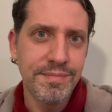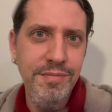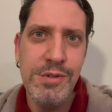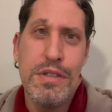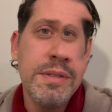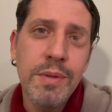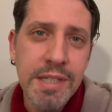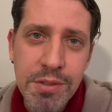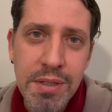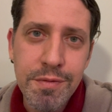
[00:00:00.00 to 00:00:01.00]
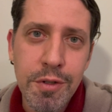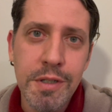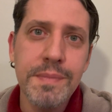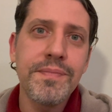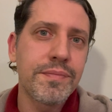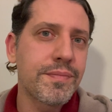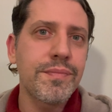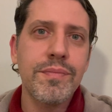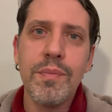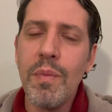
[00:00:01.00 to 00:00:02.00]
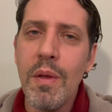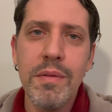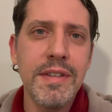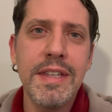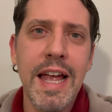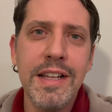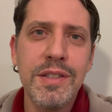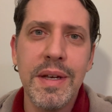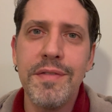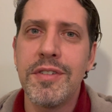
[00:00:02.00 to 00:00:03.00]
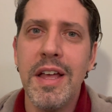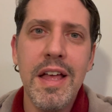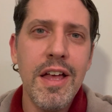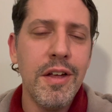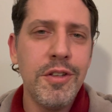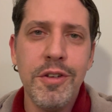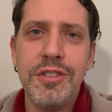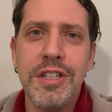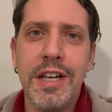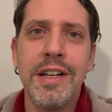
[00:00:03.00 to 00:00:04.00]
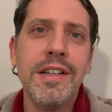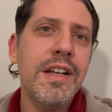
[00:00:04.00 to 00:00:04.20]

Also in 2024, Taylor Swift, huge year.